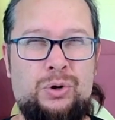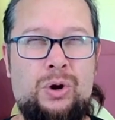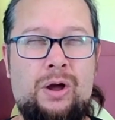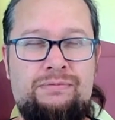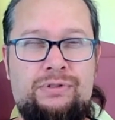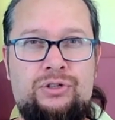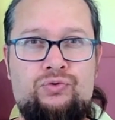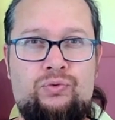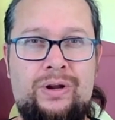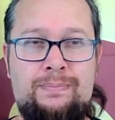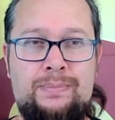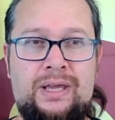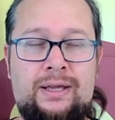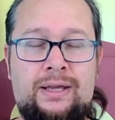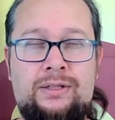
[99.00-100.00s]
of the
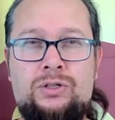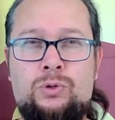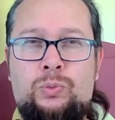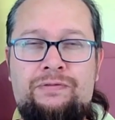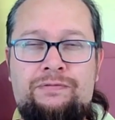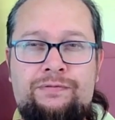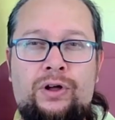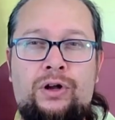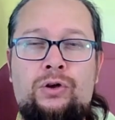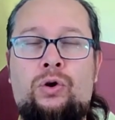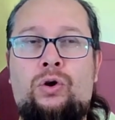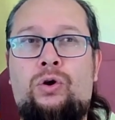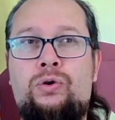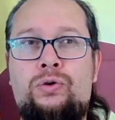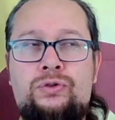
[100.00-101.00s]
dreaming. And so we follow
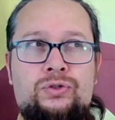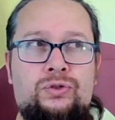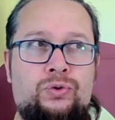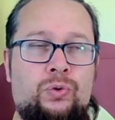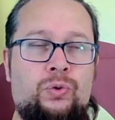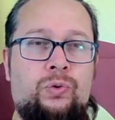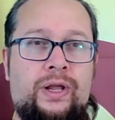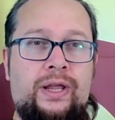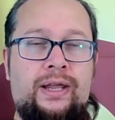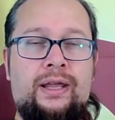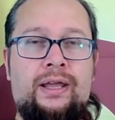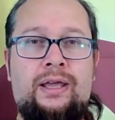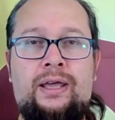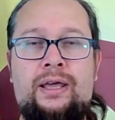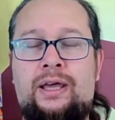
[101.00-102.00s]
her story
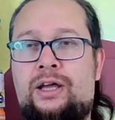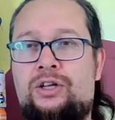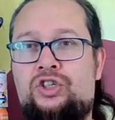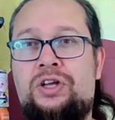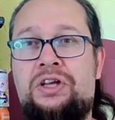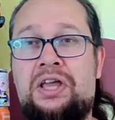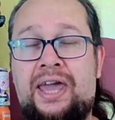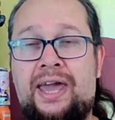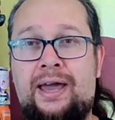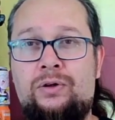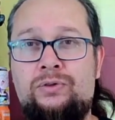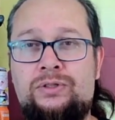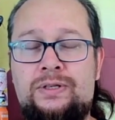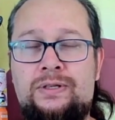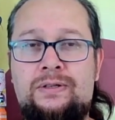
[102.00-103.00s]
as she
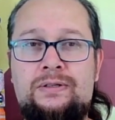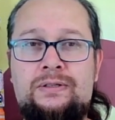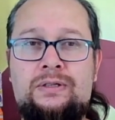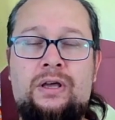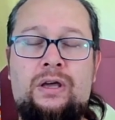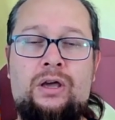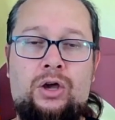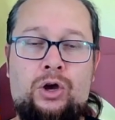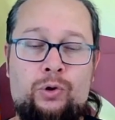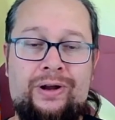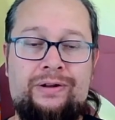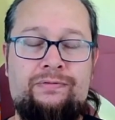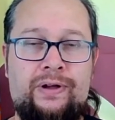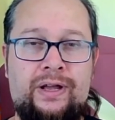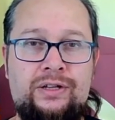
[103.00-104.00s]
encounters her
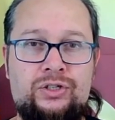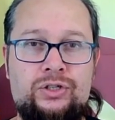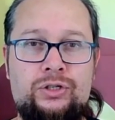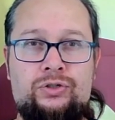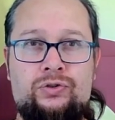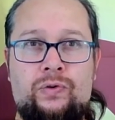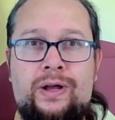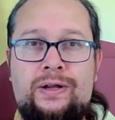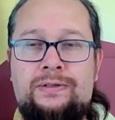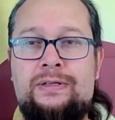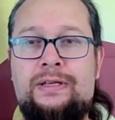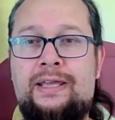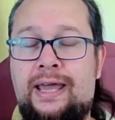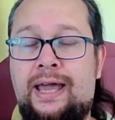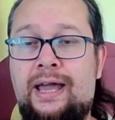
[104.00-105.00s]
adventure trying to
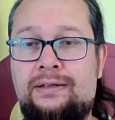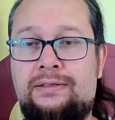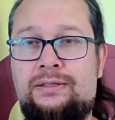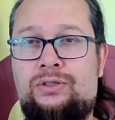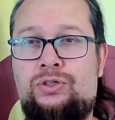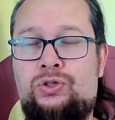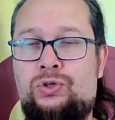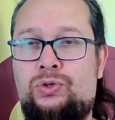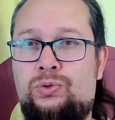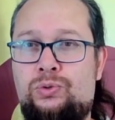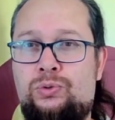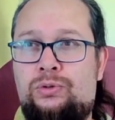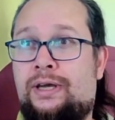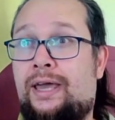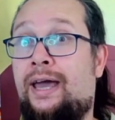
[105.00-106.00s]
get
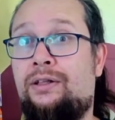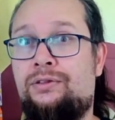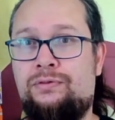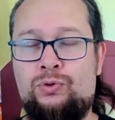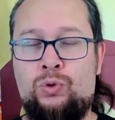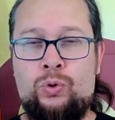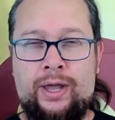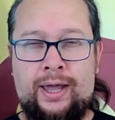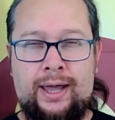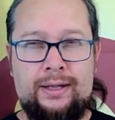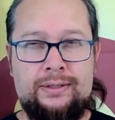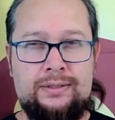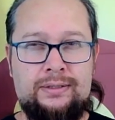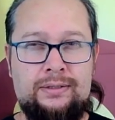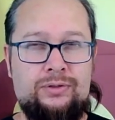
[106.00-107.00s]
to the cat of all
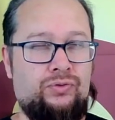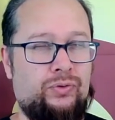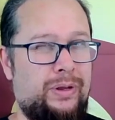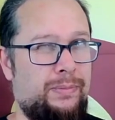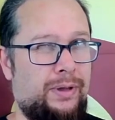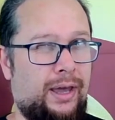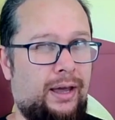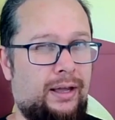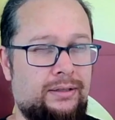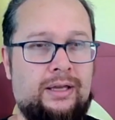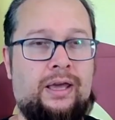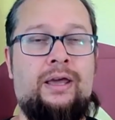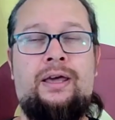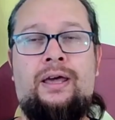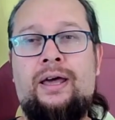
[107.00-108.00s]
cats, the dream cat,
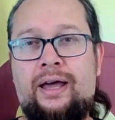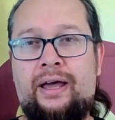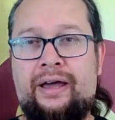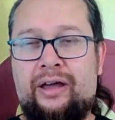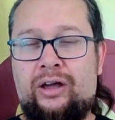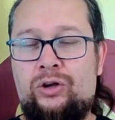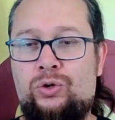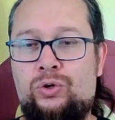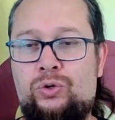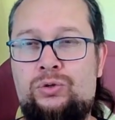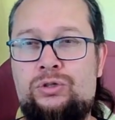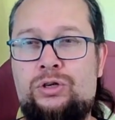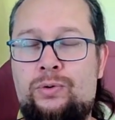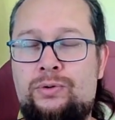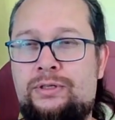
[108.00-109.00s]
uh, who's going